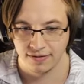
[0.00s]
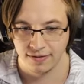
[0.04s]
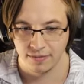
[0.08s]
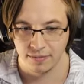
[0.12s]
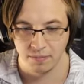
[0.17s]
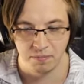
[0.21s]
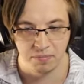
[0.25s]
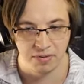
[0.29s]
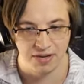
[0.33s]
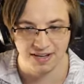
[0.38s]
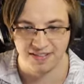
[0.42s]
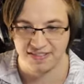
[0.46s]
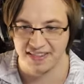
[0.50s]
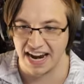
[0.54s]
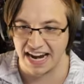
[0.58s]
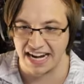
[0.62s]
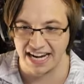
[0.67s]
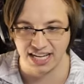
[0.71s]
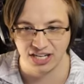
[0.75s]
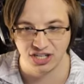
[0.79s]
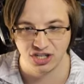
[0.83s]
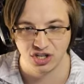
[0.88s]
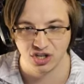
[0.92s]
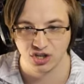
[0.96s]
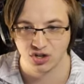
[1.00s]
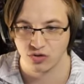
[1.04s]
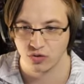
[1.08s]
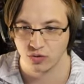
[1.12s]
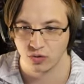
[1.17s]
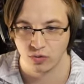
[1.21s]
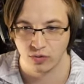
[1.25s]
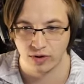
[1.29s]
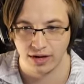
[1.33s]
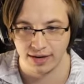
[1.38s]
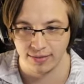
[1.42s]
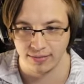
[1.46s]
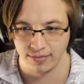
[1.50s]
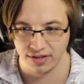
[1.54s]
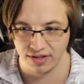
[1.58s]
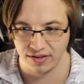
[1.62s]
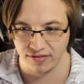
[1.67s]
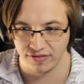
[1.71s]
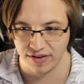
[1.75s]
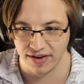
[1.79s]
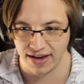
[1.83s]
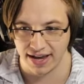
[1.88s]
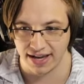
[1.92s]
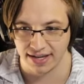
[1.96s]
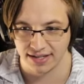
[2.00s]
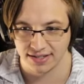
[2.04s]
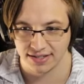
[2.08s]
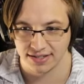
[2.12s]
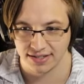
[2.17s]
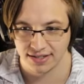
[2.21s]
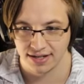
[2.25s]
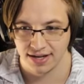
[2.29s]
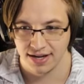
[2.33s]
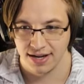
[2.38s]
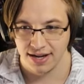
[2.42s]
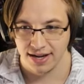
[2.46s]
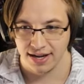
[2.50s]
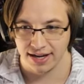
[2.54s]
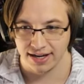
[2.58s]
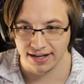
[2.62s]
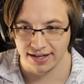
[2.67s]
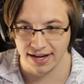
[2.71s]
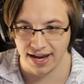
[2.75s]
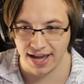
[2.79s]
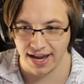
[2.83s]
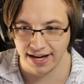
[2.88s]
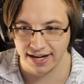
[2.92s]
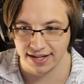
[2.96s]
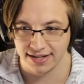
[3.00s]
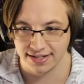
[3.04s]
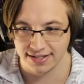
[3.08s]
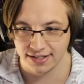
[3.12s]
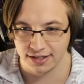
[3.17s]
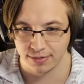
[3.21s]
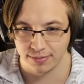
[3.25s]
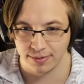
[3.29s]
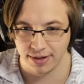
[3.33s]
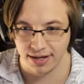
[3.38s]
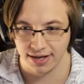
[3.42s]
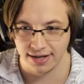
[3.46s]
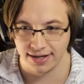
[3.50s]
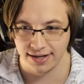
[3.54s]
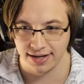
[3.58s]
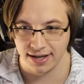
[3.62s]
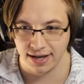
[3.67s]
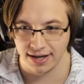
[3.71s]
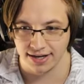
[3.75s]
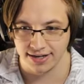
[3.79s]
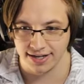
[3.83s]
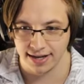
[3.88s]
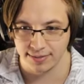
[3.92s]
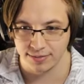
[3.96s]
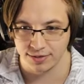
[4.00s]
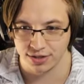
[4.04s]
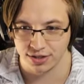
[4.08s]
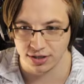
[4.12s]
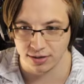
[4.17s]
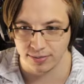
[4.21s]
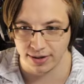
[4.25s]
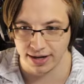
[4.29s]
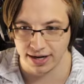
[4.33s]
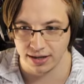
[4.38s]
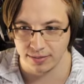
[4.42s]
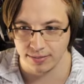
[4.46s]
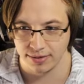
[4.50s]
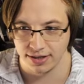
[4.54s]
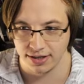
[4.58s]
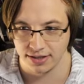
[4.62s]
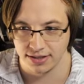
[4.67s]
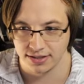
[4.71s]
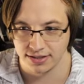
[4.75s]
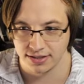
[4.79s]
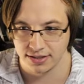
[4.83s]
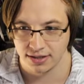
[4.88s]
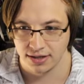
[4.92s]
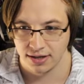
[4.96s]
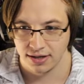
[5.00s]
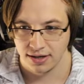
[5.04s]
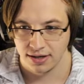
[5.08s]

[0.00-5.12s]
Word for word: Beat that extremely fast. Ignite and uh, damage nearby enemies.